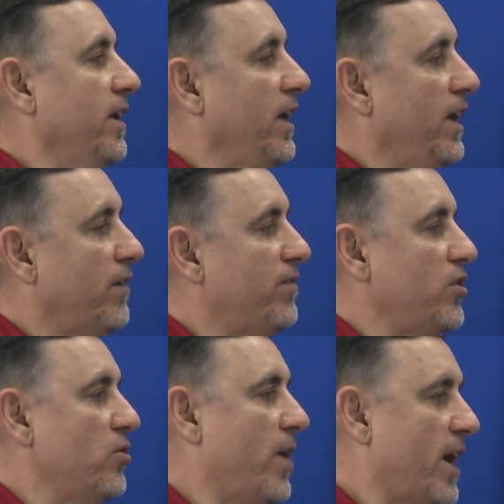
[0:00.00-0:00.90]
If
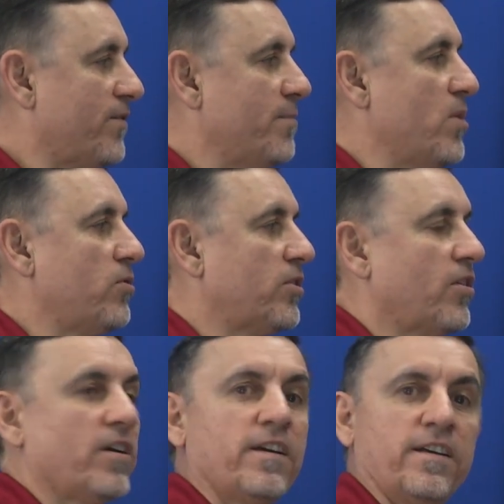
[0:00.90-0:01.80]
you have a
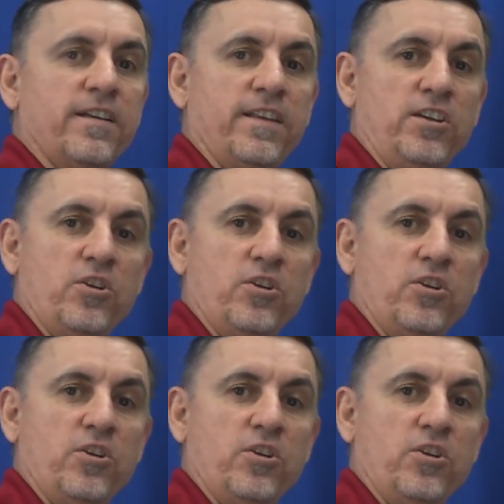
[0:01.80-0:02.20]
motor that